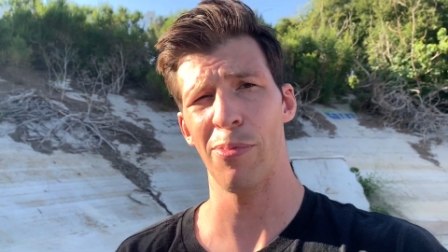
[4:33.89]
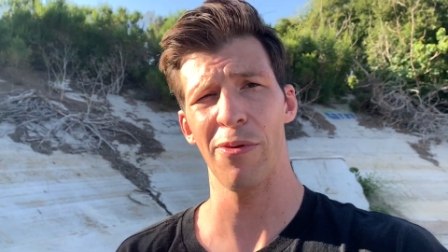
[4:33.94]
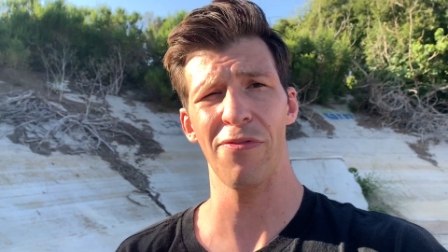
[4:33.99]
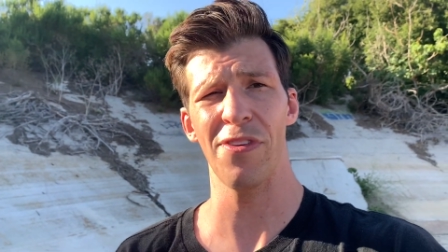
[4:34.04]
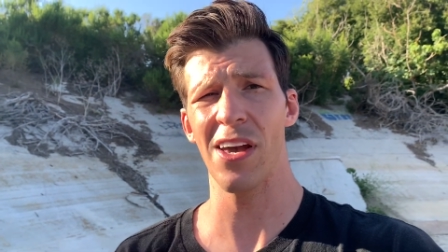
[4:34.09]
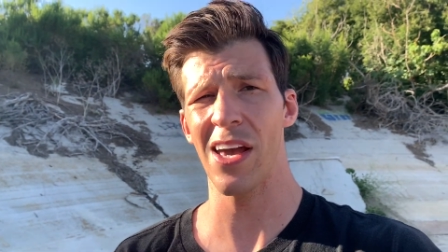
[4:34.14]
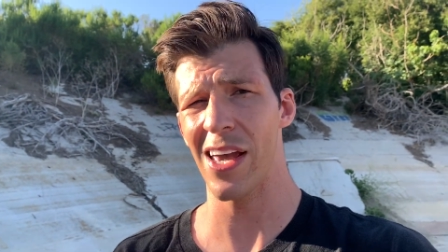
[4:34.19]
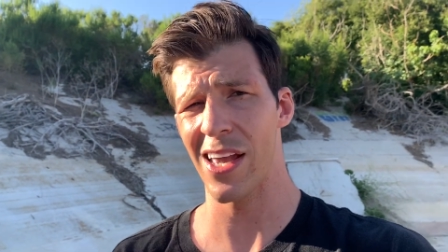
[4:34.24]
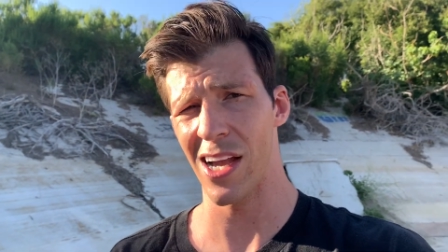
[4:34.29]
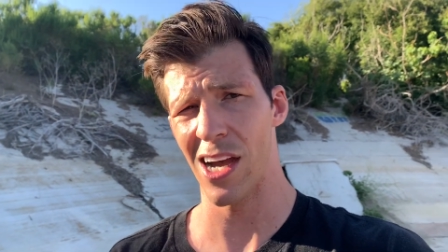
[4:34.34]
If you
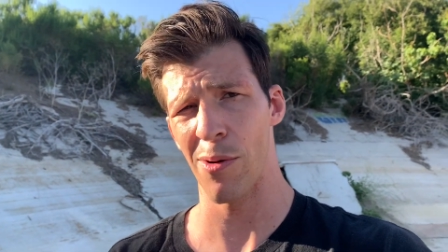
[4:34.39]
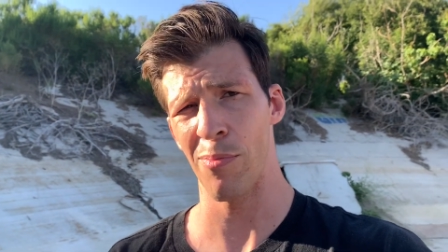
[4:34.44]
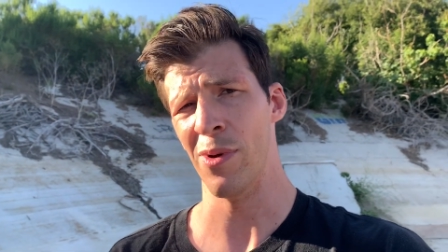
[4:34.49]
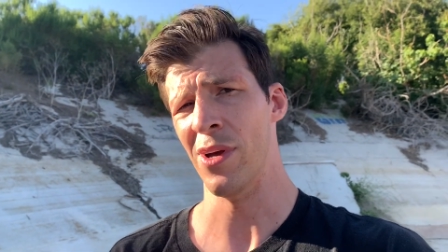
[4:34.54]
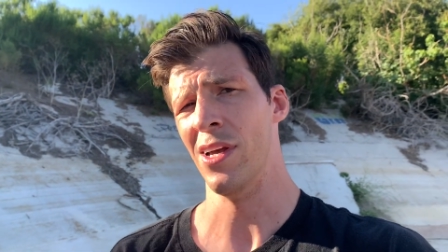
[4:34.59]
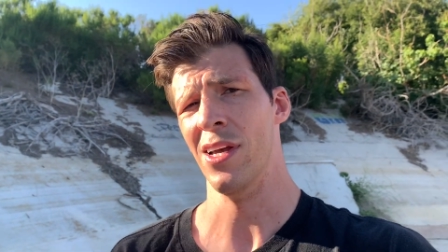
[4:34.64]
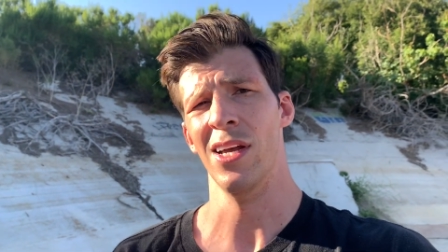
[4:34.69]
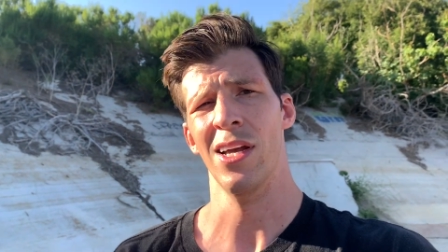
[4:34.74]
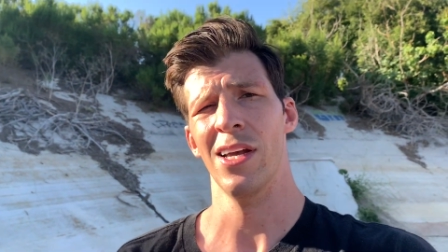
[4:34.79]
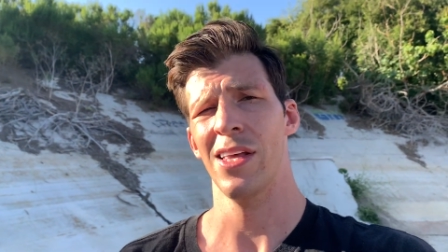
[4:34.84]
hang up,
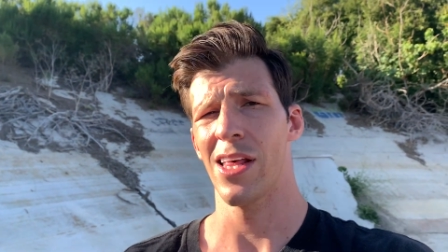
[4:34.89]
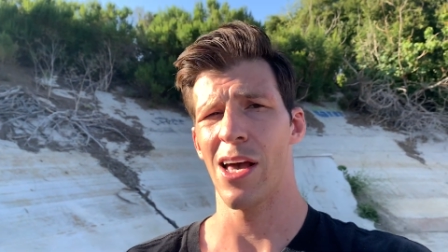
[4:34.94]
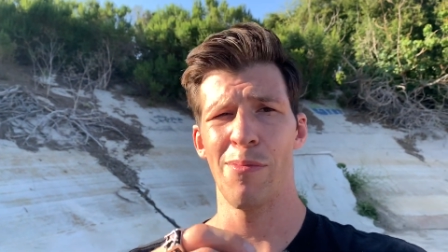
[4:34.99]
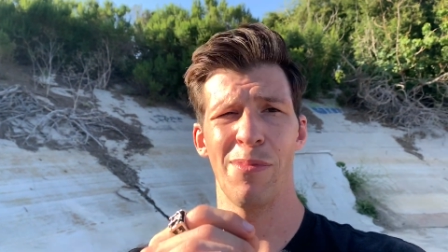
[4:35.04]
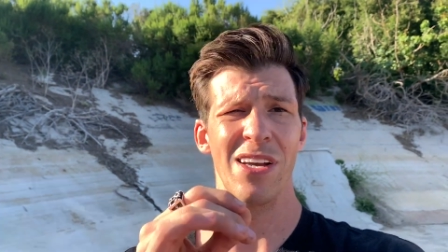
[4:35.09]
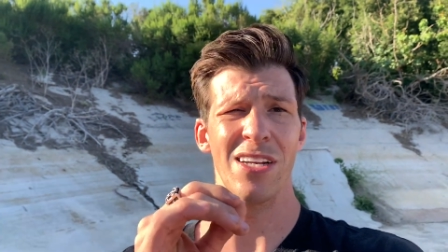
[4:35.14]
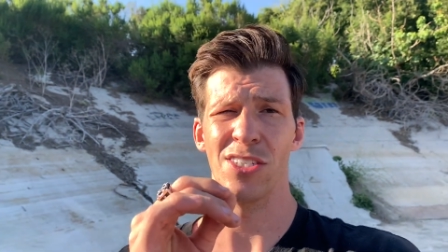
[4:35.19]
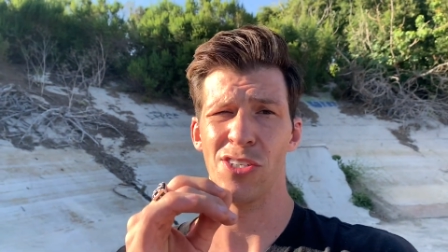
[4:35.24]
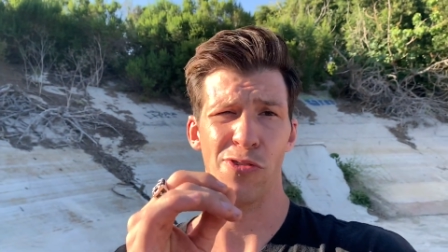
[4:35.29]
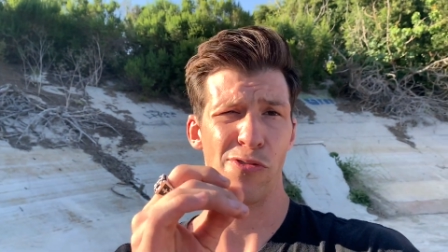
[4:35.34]
that
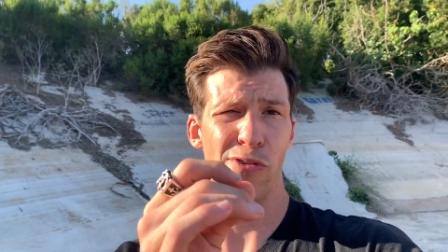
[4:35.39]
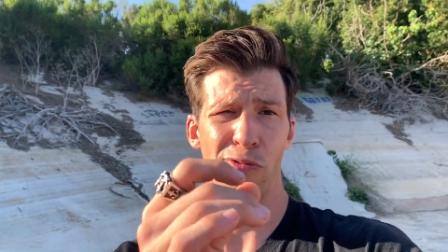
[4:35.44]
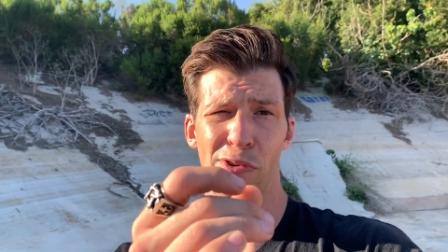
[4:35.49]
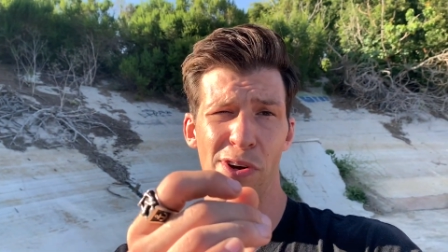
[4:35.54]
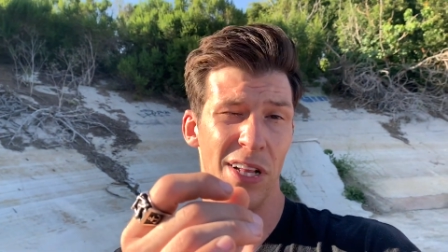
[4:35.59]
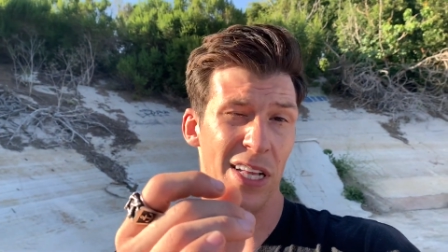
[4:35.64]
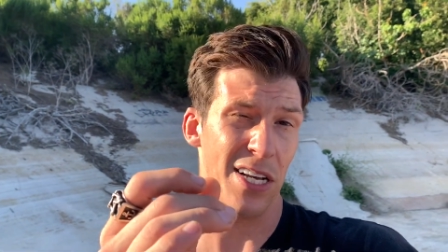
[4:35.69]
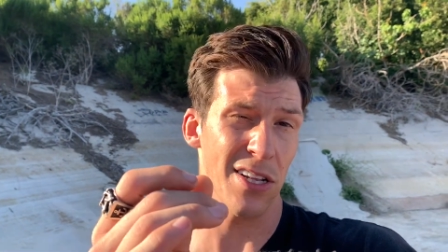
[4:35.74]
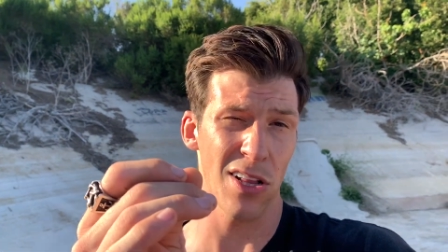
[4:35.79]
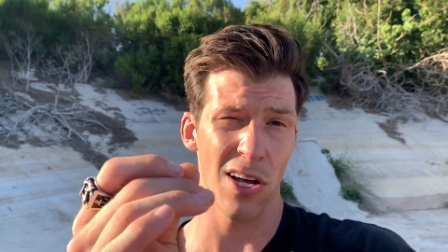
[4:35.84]
means you were
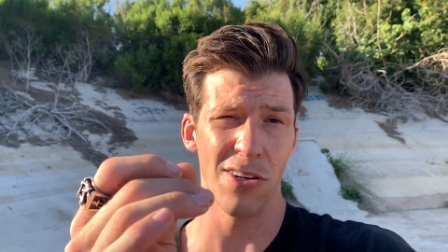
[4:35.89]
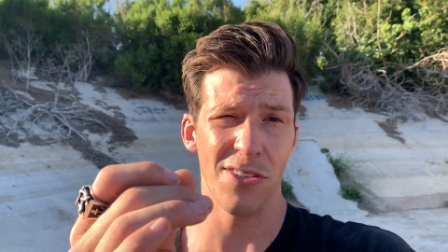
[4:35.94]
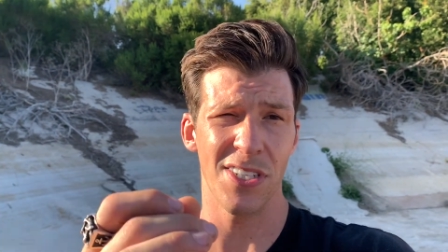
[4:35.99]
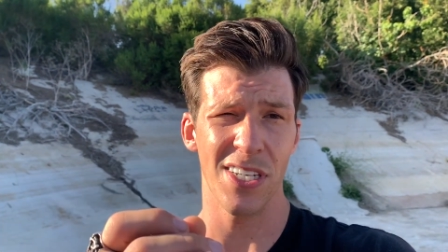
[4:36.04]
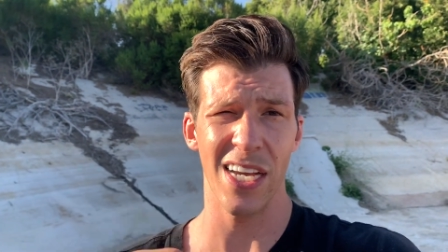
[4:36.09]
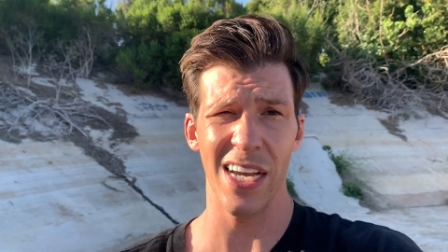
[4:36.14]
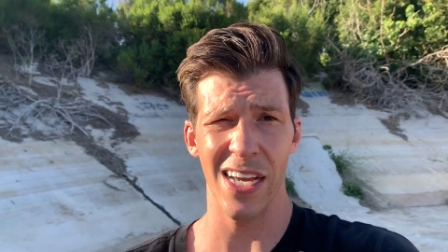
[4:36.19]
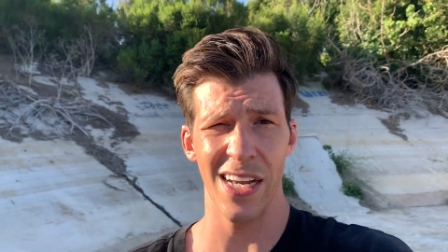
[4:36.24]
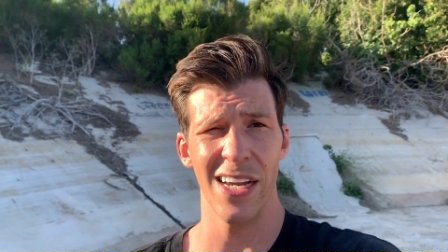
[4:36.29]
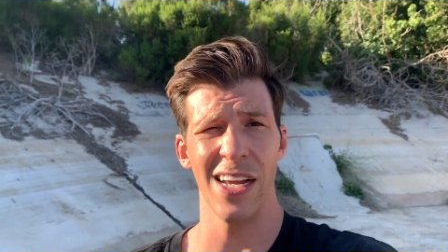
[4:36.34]
really close to
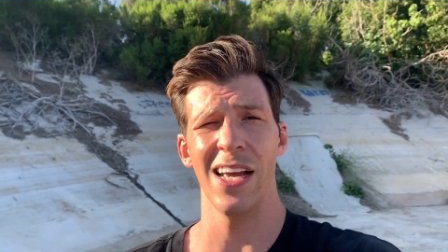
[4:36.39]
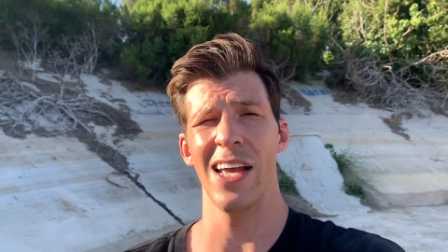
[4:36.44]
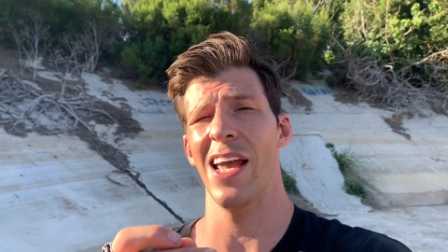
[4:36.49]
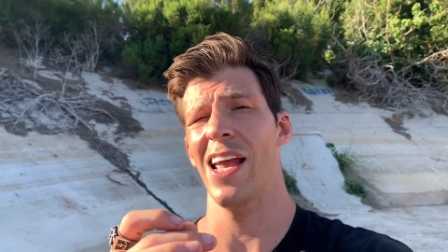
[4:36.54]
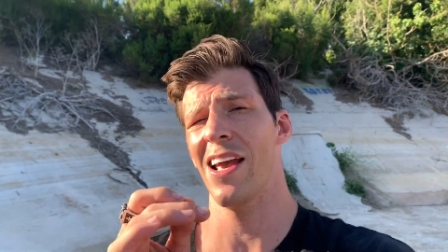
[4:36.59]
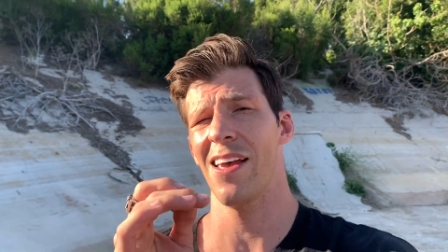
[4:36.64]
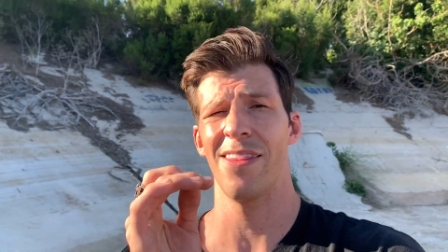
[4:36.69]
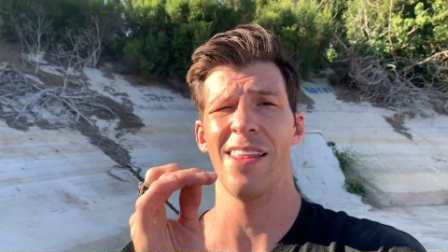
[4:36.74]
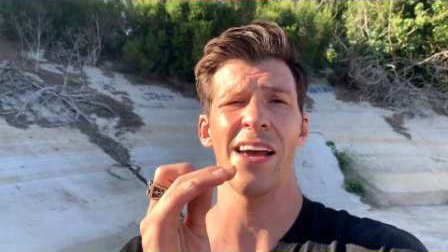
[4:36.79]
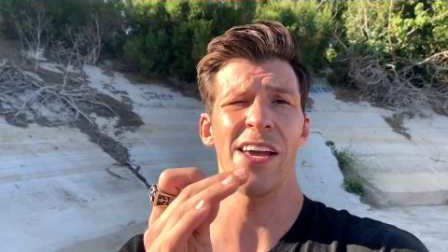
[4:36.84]
getting it
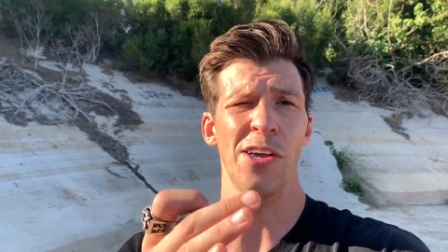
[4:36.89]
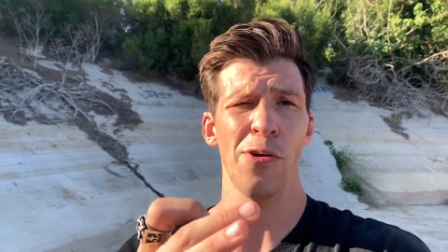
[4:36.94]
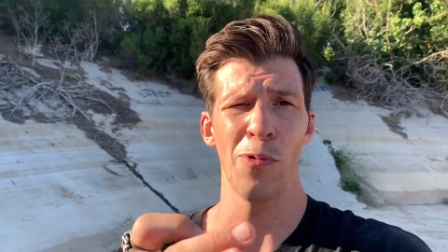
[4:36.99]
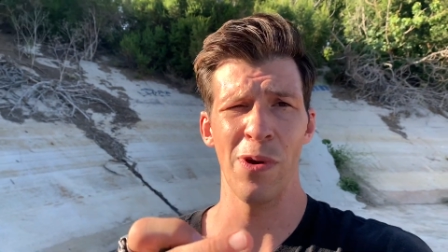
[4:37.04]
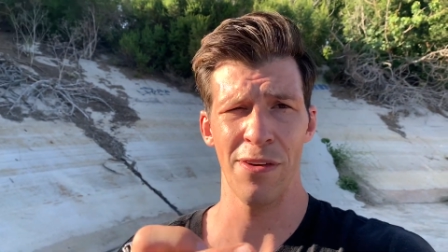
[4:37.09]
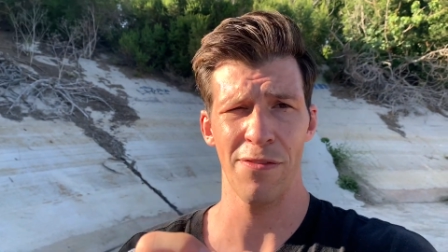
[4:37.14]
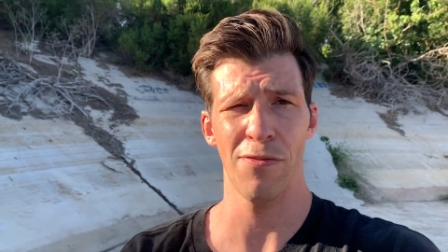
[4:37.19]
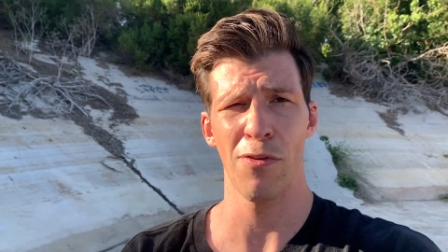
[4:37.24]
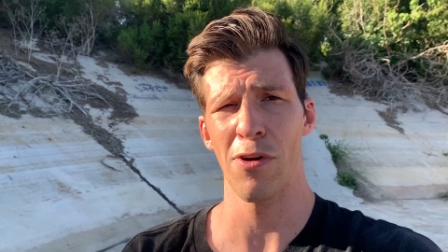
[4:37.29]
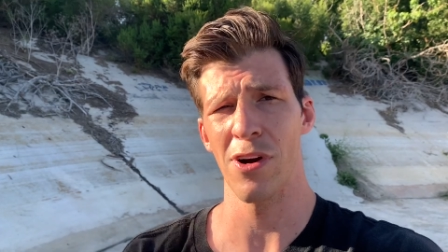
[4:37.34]
and that you
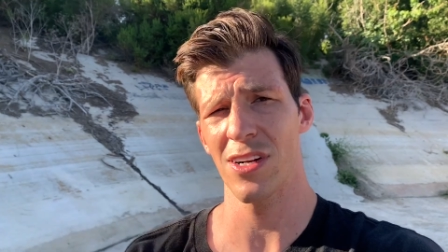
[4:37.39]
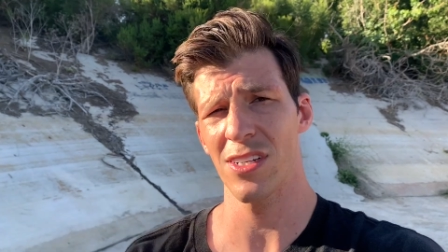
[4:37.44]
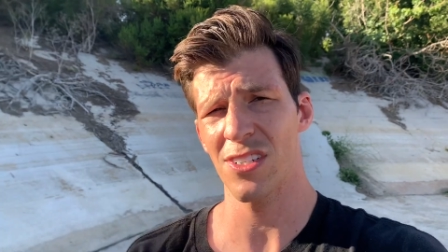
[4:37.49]
went for it.